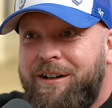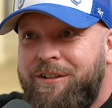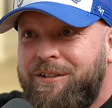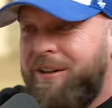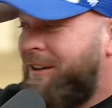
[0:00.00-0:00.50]

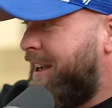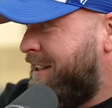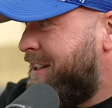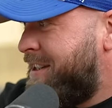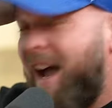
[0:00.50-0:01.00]
Your dog
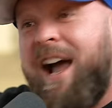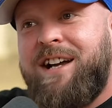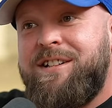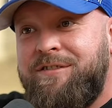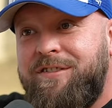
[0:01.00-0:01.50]
has
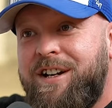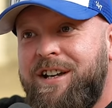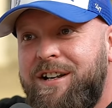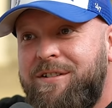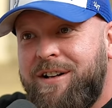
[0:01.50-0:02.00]
attacked a
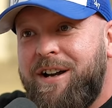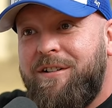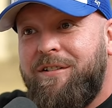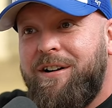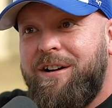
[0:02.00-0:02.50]
fucking little
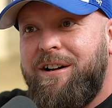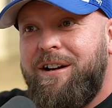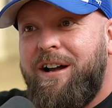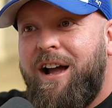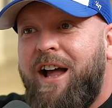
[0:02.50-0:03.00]
girl
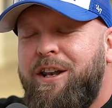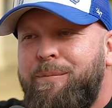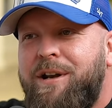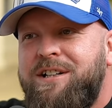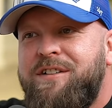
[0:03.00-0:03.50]
and the
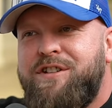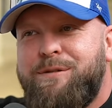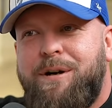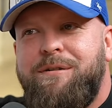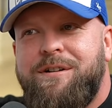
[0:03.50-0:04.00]
police have
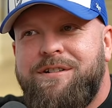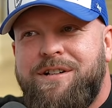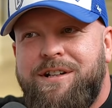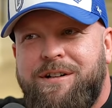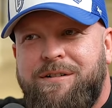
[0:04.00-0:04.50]
spoken
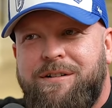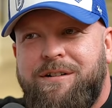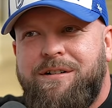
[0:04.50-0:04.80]
to you?